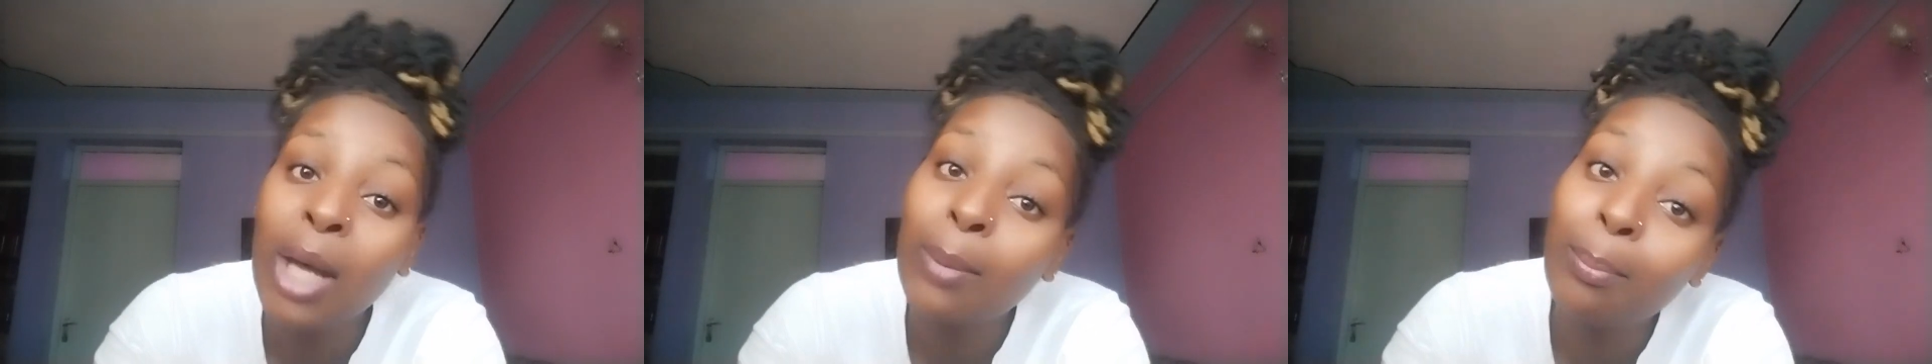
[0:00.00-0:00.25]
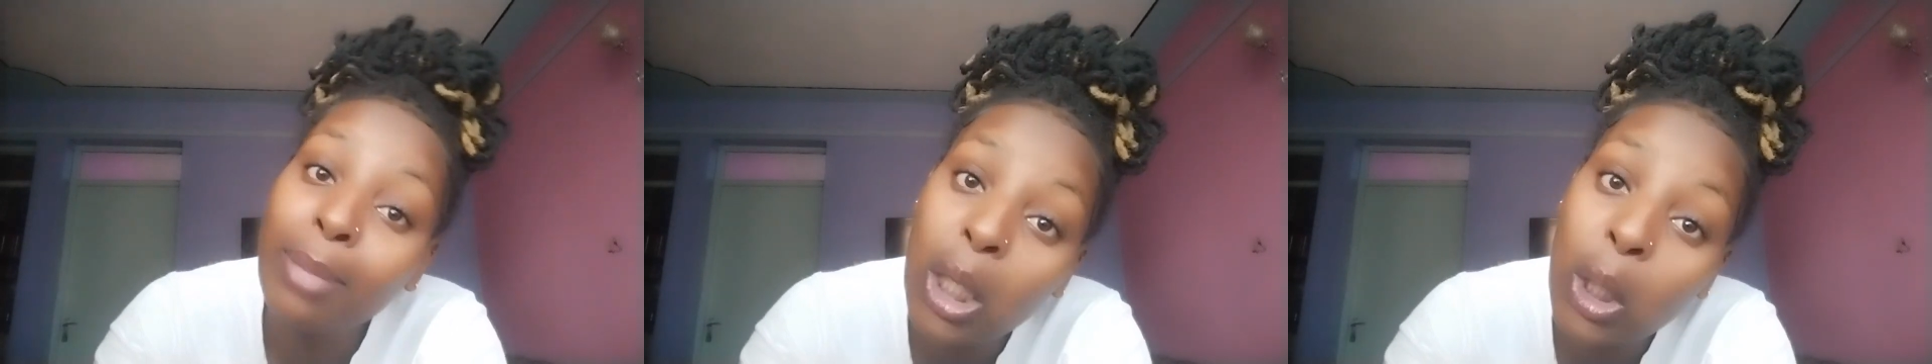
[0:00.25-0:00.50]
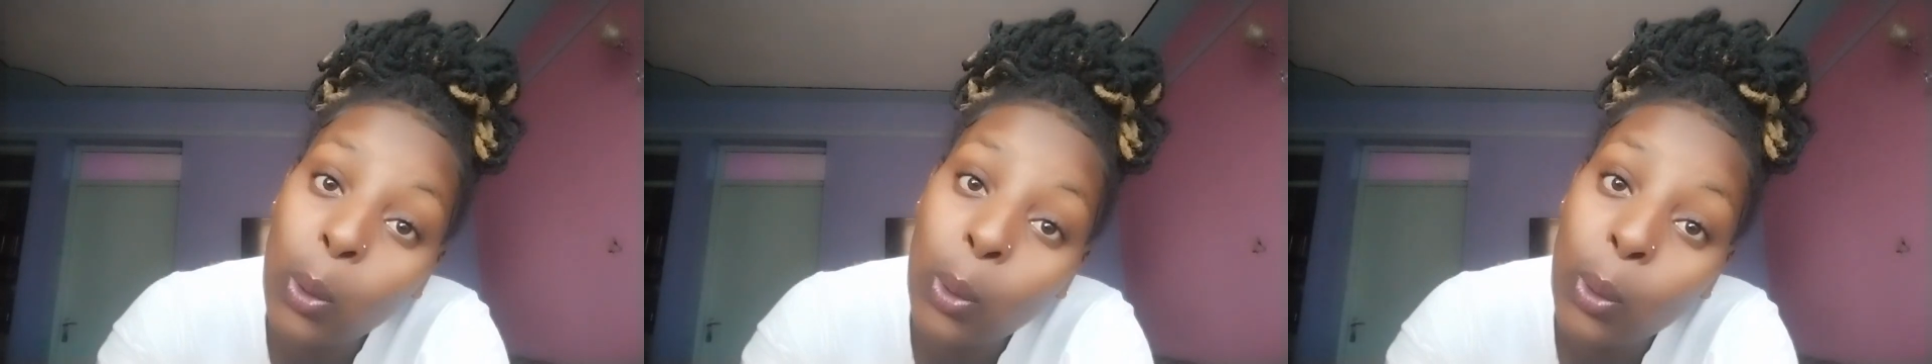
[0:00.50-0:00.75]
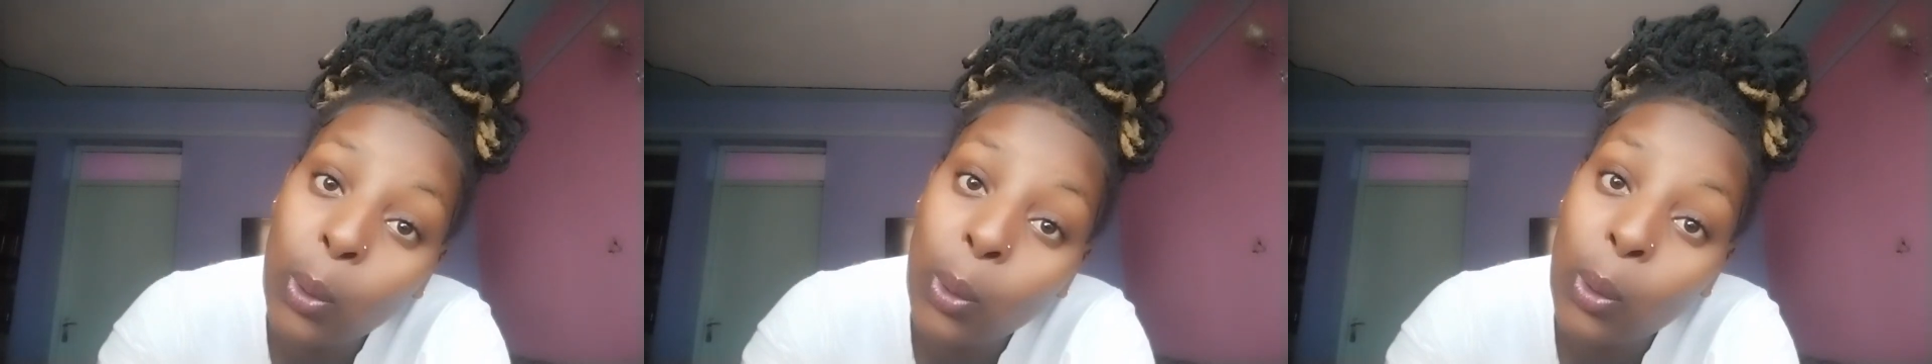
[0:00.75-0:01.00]

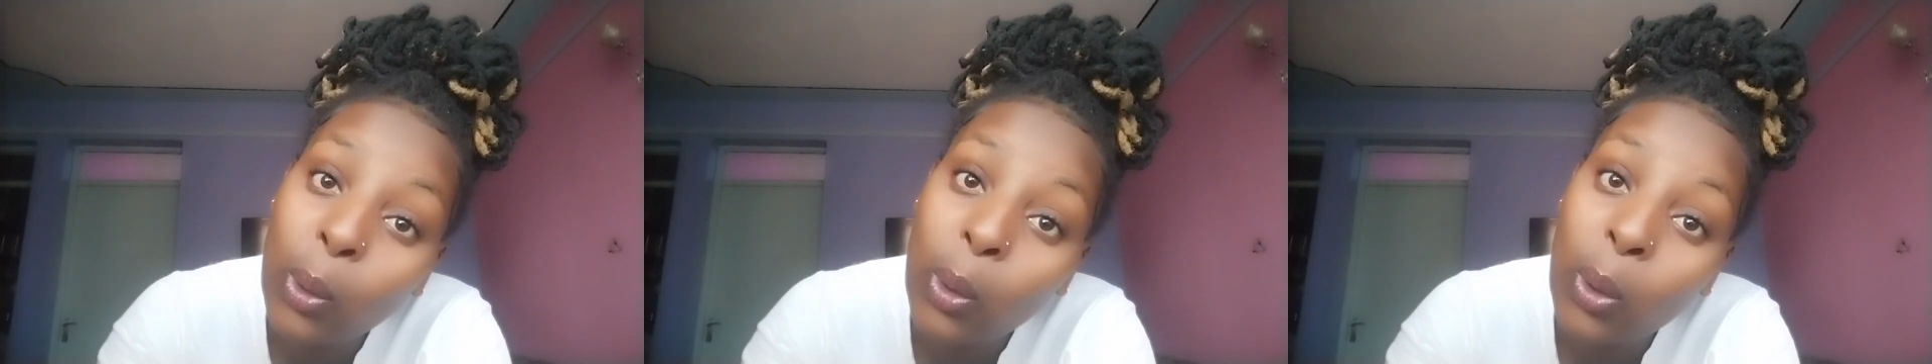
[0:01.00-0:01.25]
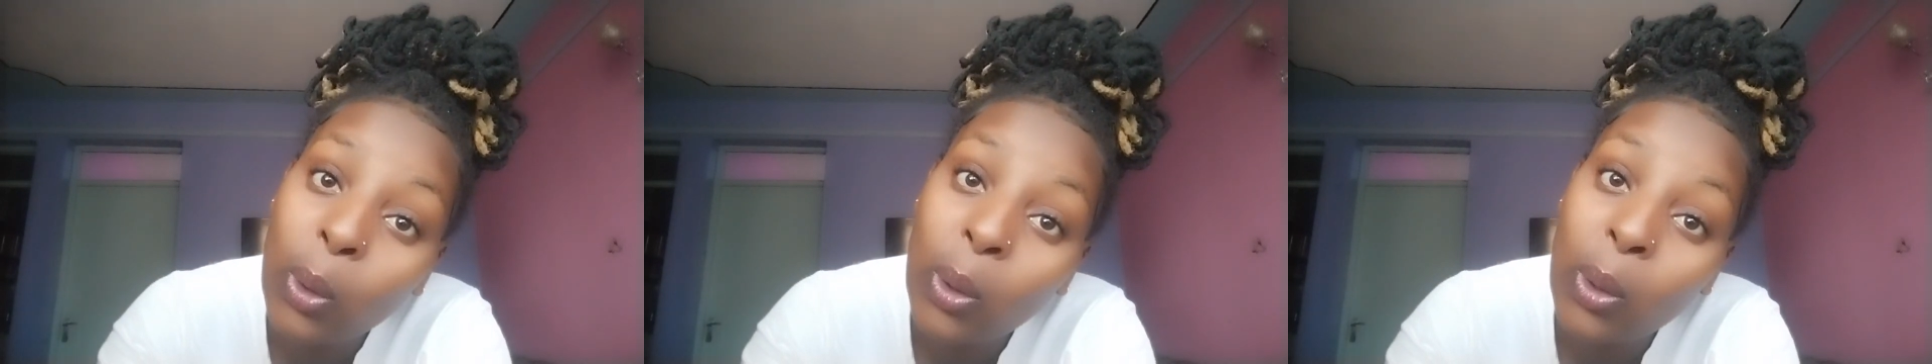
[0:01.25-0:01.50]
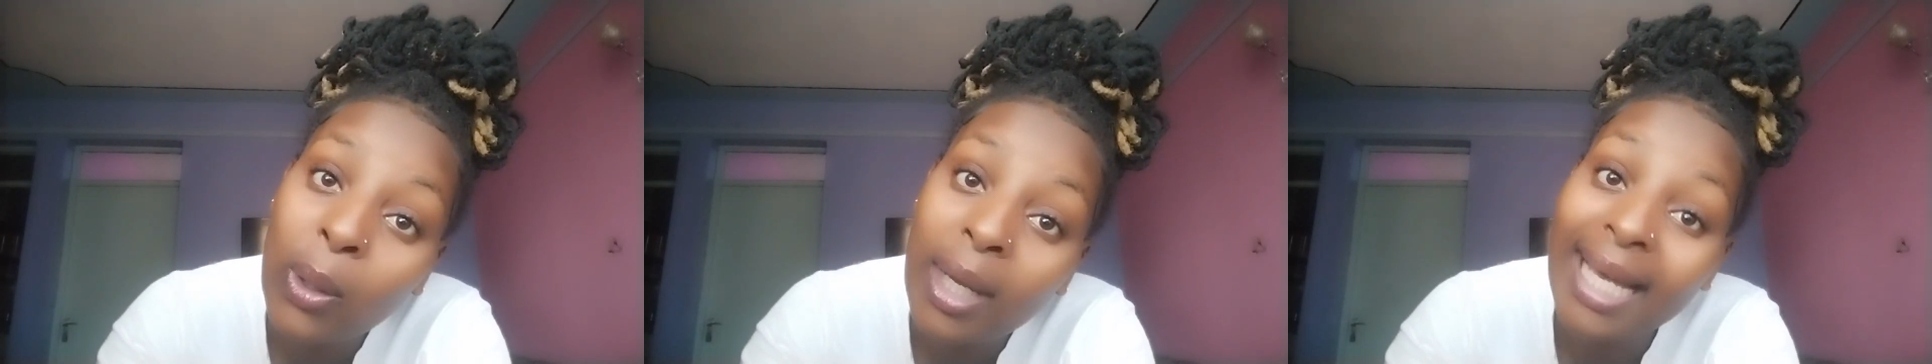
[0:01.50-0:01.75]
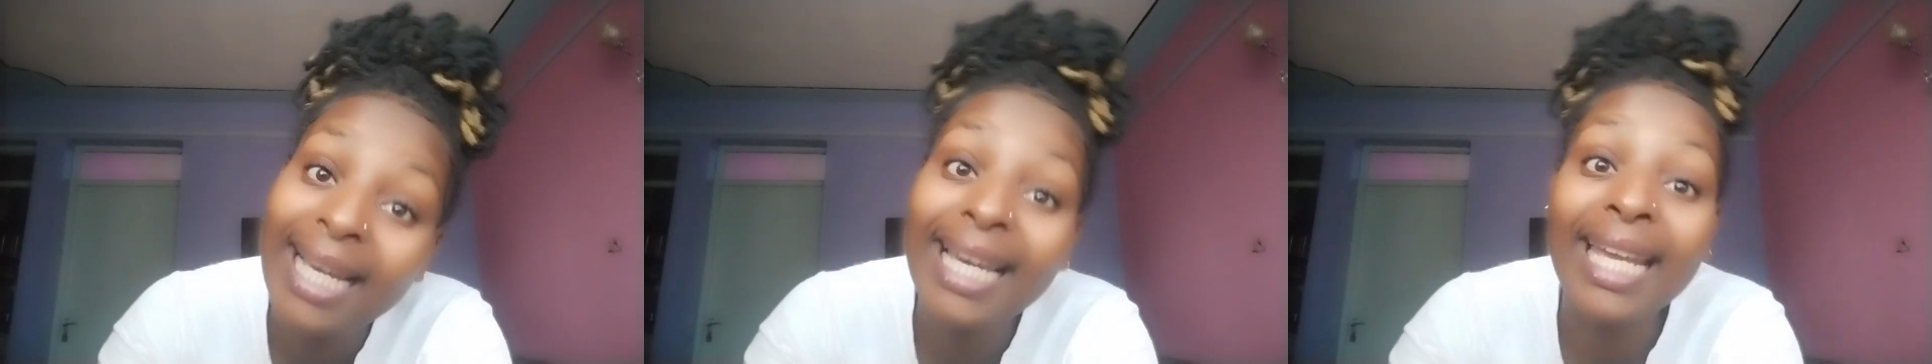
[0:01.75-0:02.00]
blue,
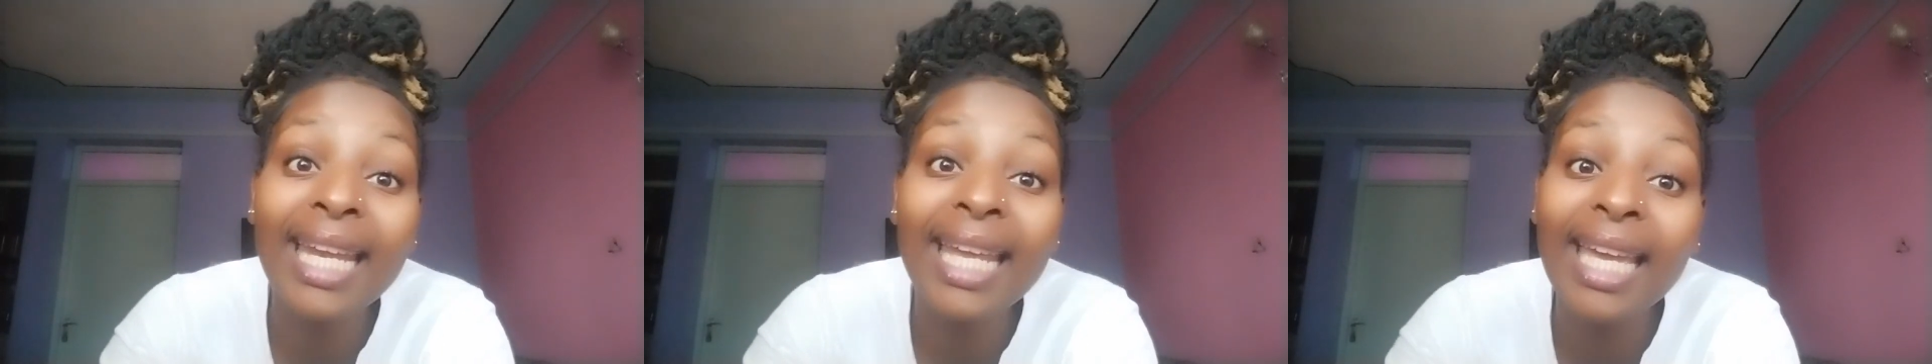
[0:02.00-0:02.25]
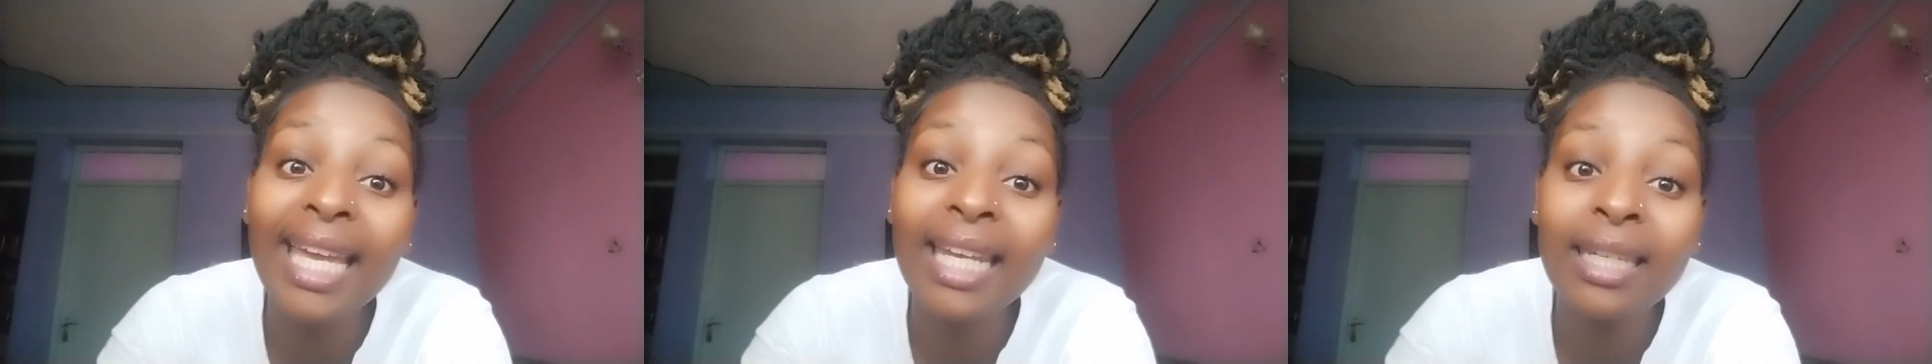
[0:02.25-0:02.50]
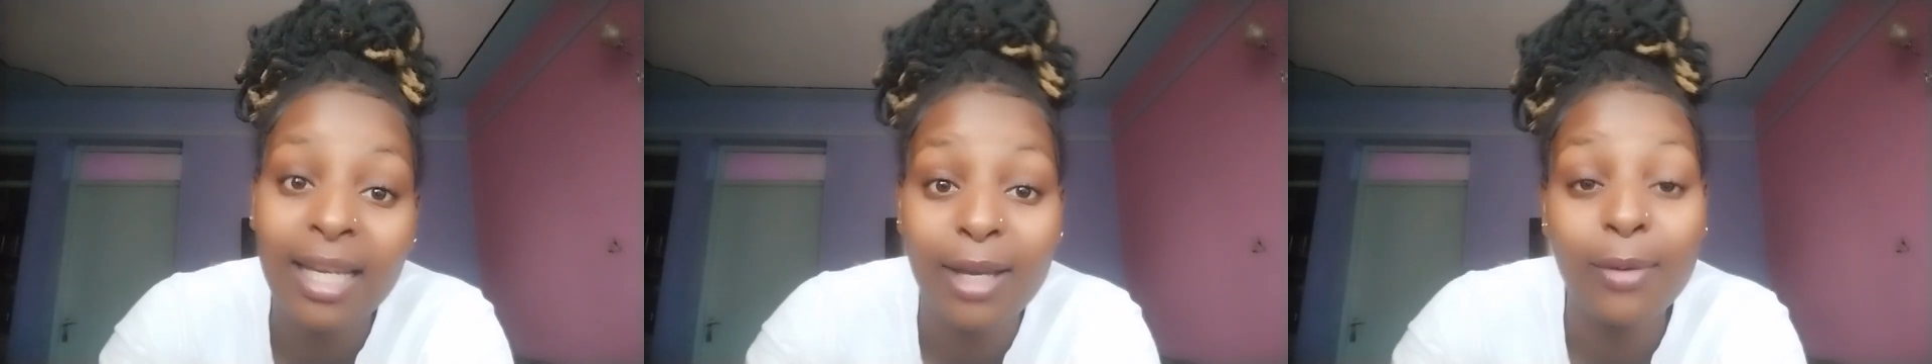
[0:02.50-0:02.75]
green.